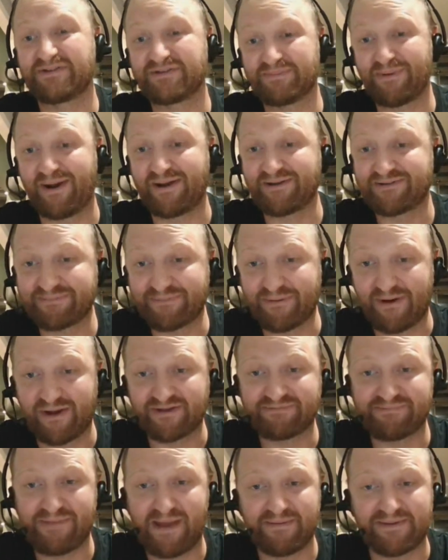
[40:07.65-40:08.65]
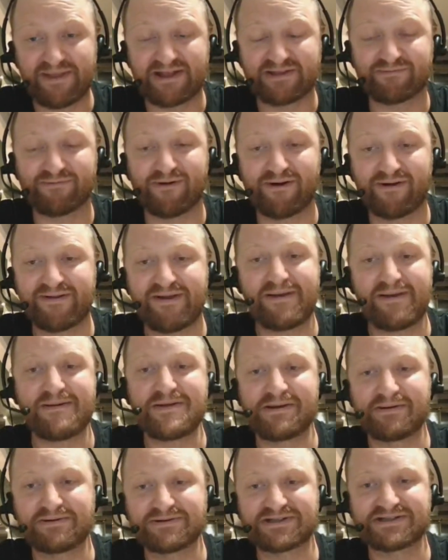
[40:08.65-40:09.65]
Surprise, surprise. Maybe that's what
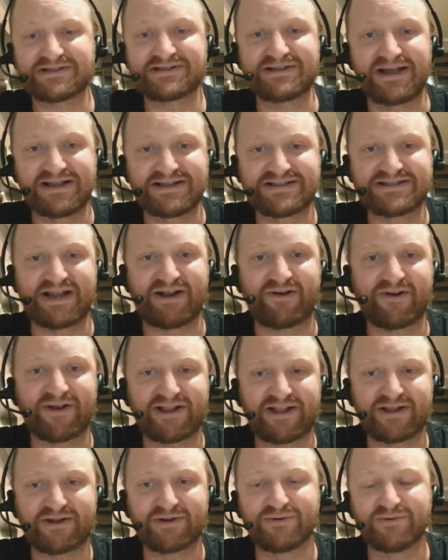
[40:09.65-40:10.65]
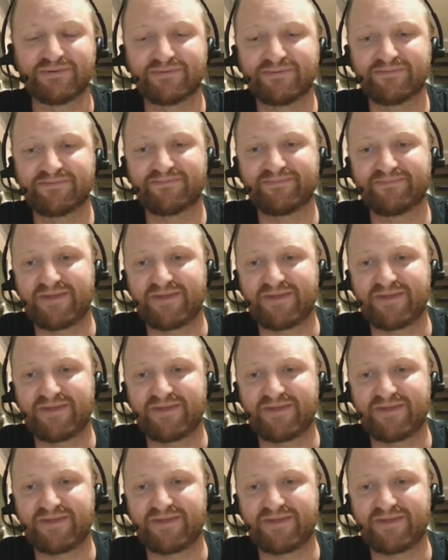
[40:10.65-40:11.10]
there was a secret little